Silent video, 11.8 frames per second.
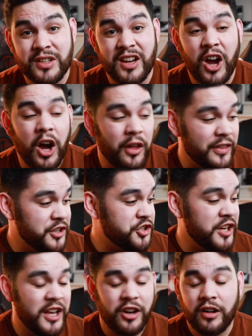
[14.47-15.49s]
and on this
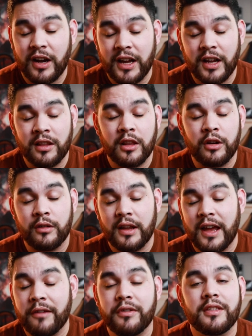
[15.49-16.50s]
channel I unload
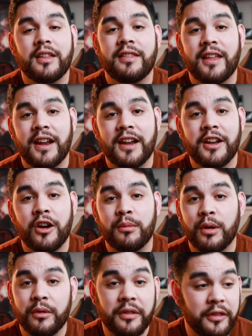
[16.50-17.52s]
everything that I know
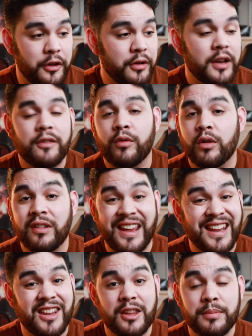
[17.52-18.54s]
both in the creative world
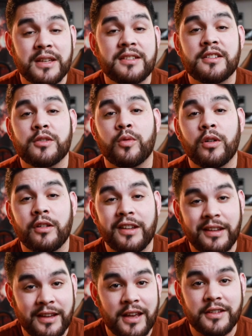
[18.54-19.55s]
and in the business world,
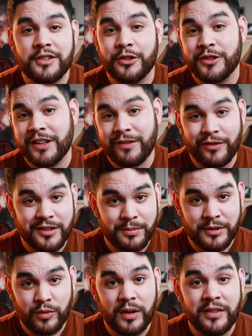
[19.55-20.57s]
and yes, there's a difference
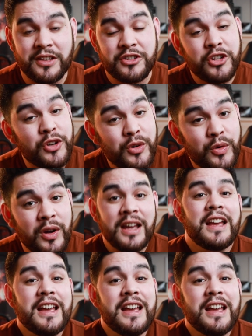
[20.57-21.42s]
between the two.